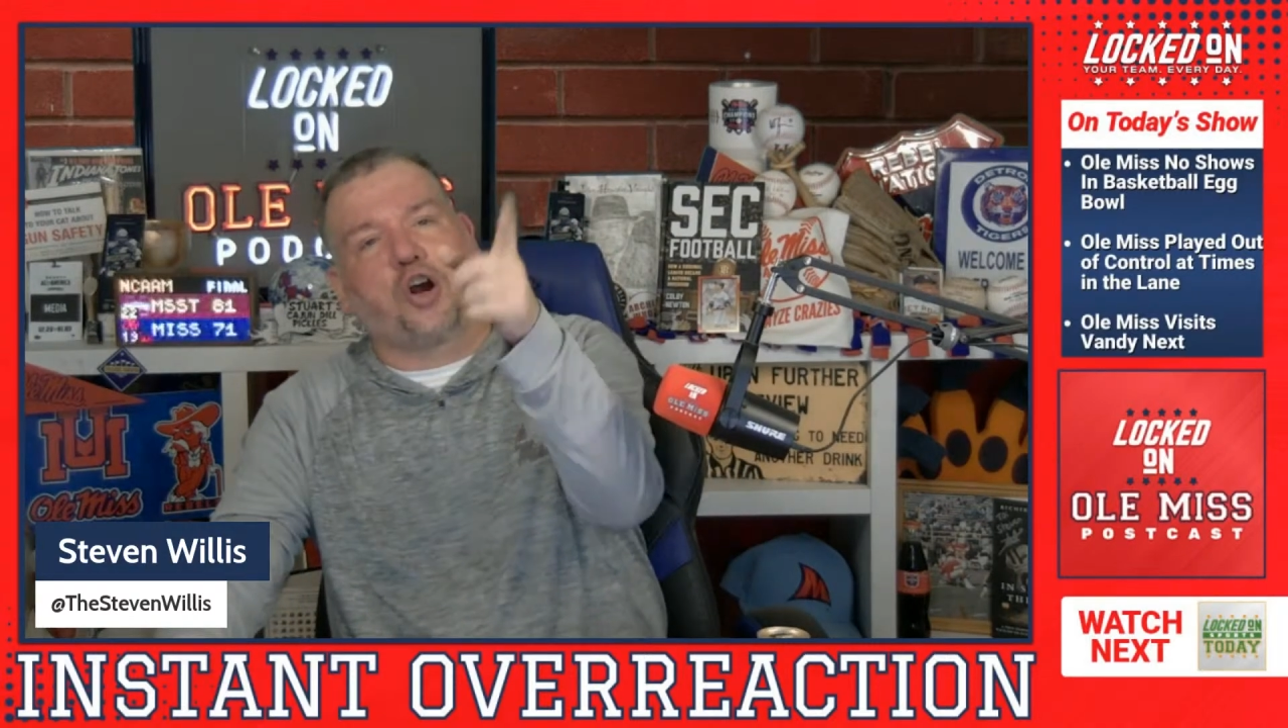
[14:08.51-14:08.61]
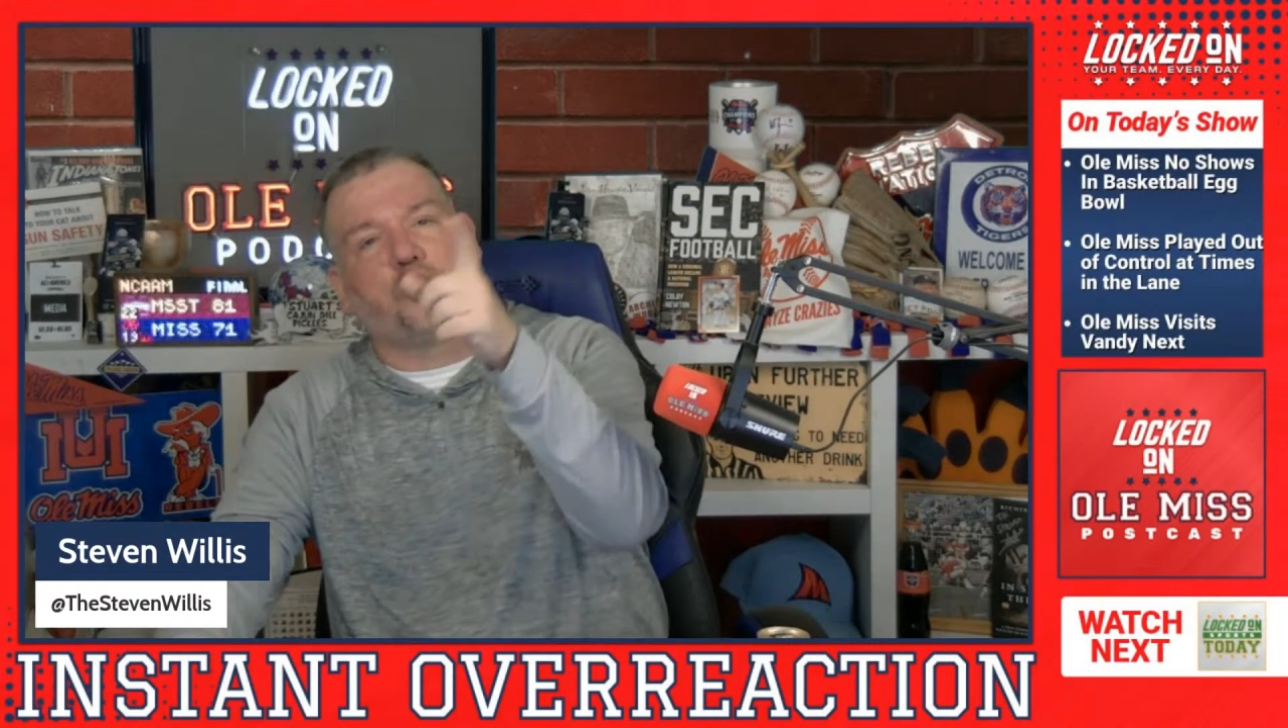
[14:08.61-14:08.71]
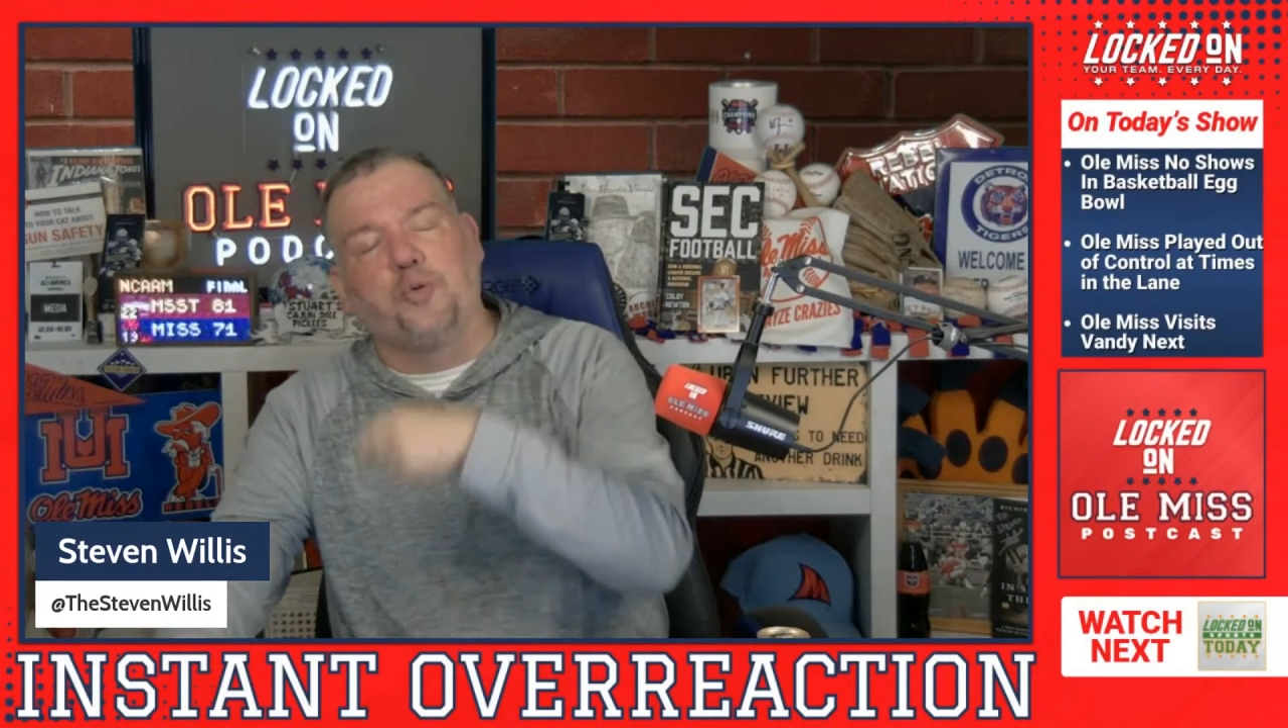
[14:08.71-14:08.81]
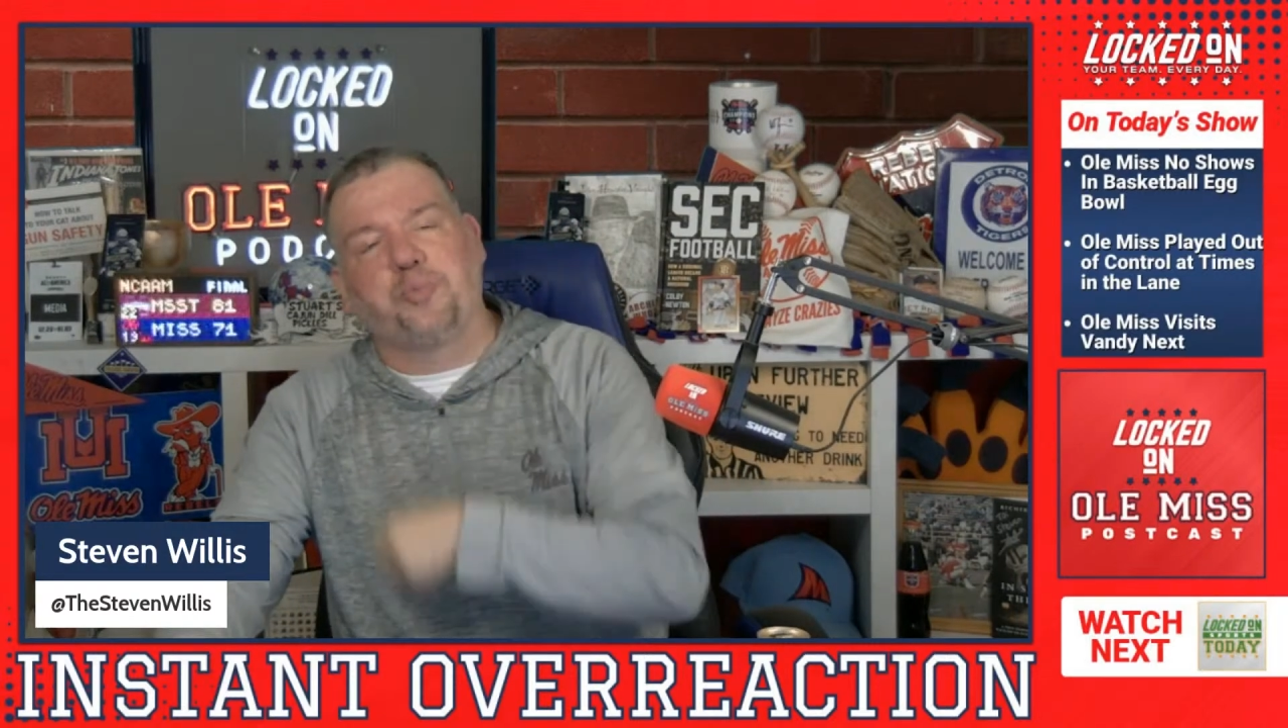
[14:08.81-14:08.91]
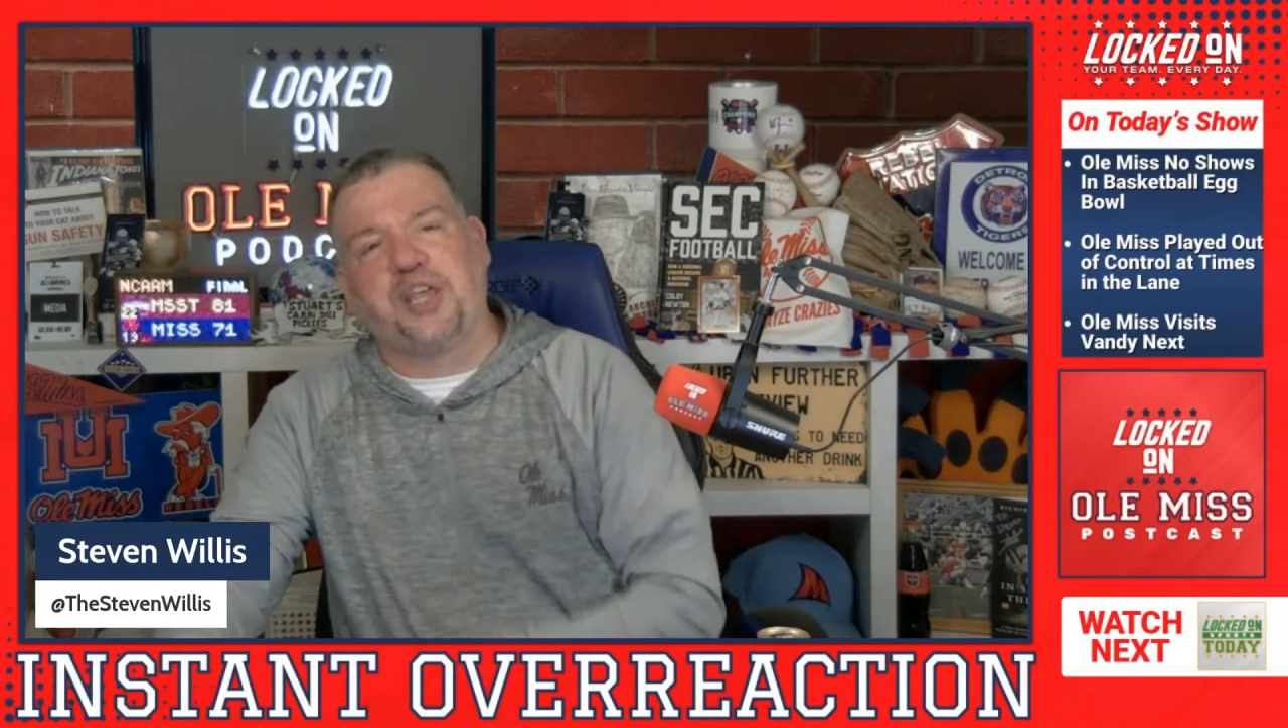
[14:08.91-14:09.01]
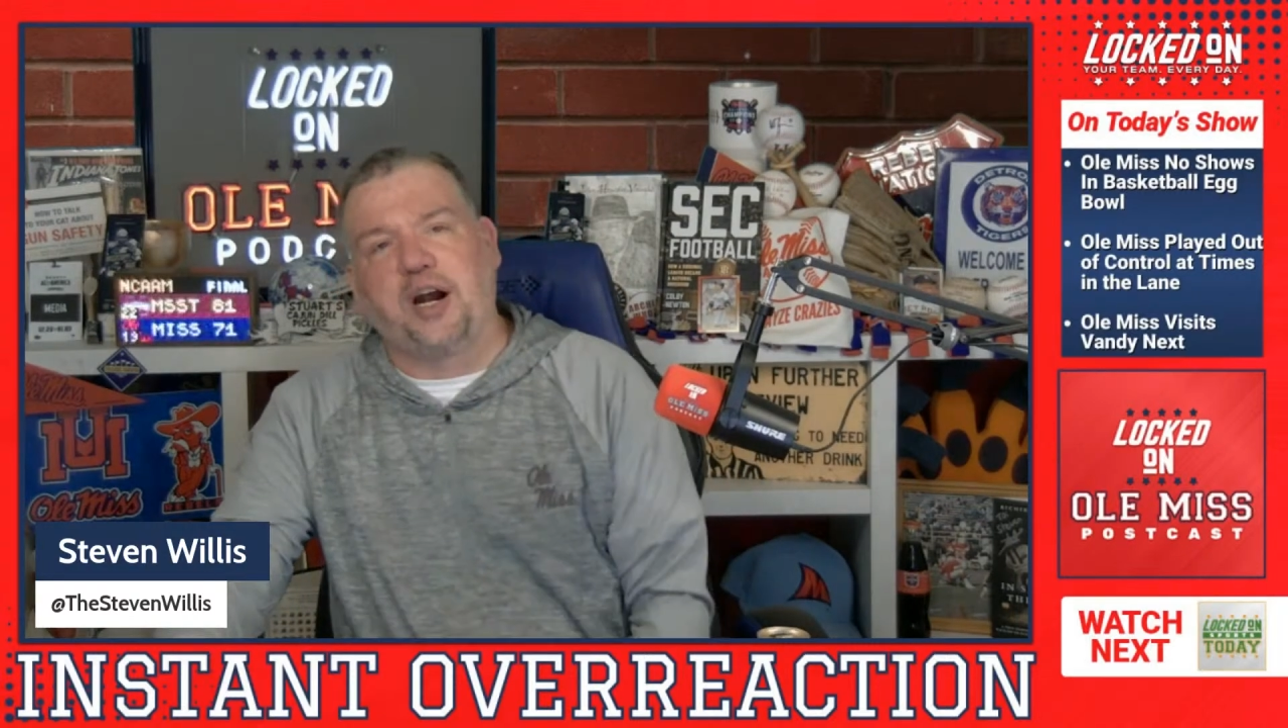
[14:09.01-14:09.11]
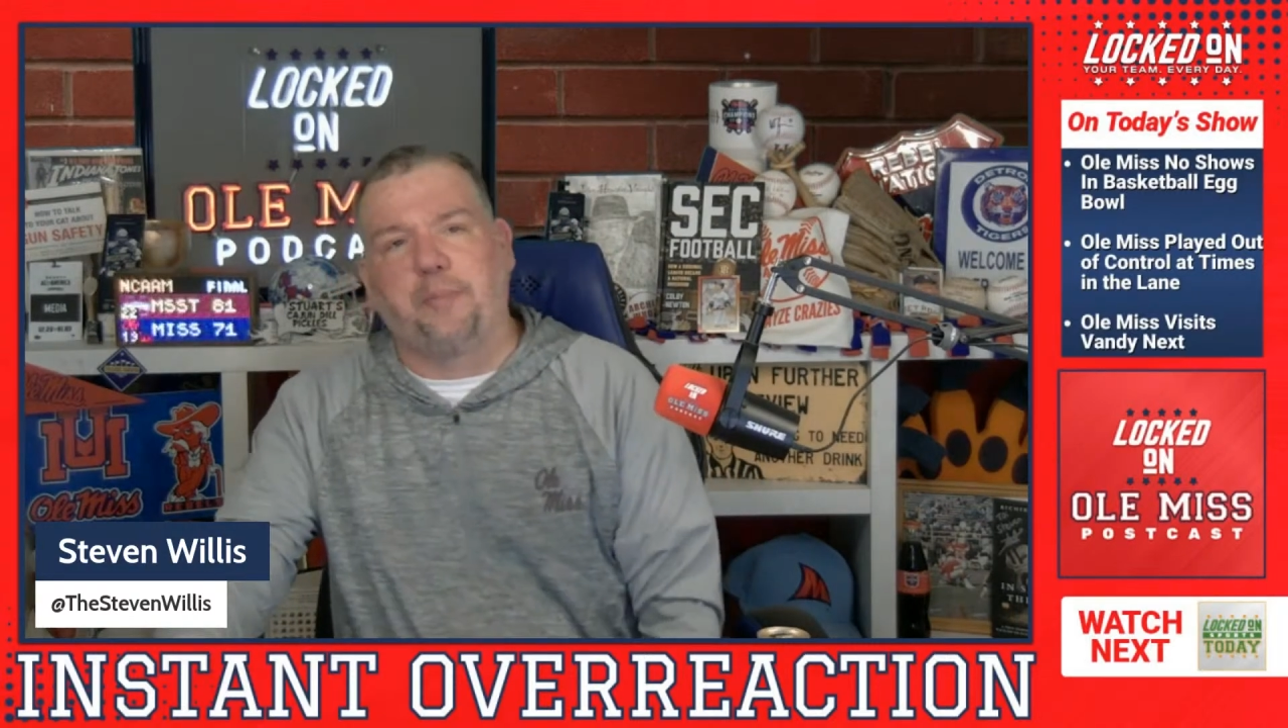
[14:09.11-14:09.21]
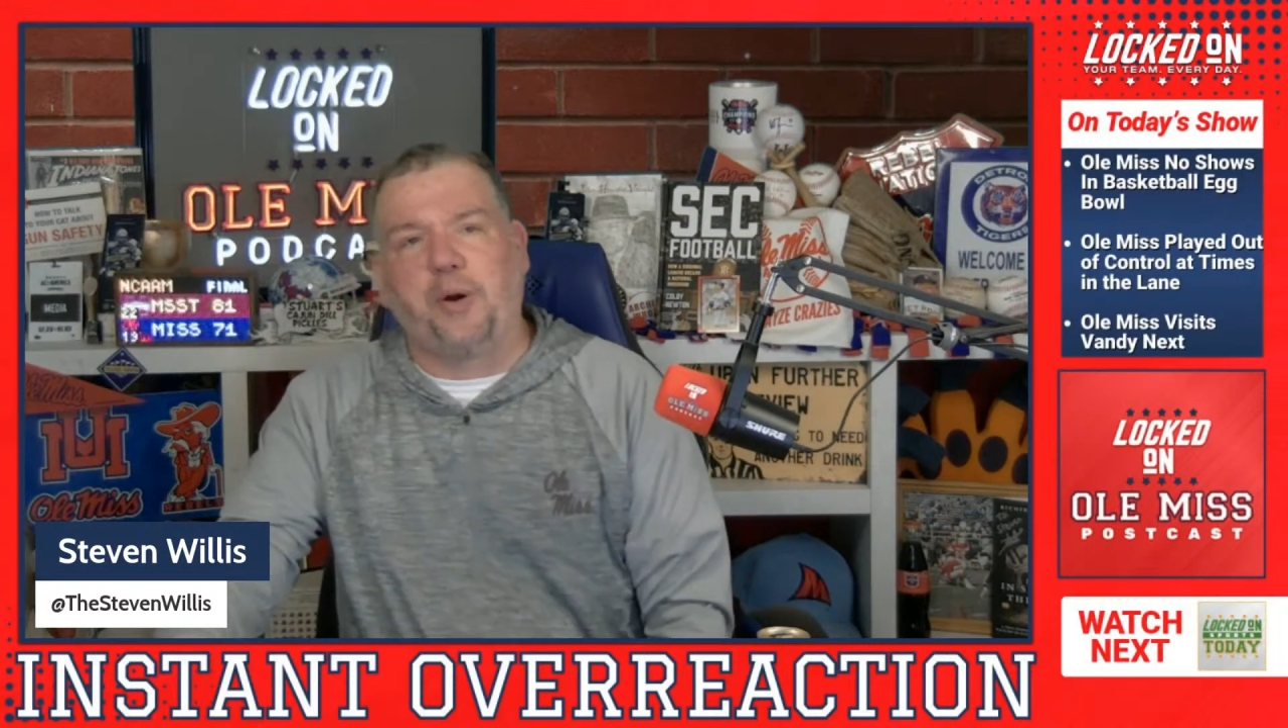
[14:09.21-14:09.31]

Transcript: group therapy.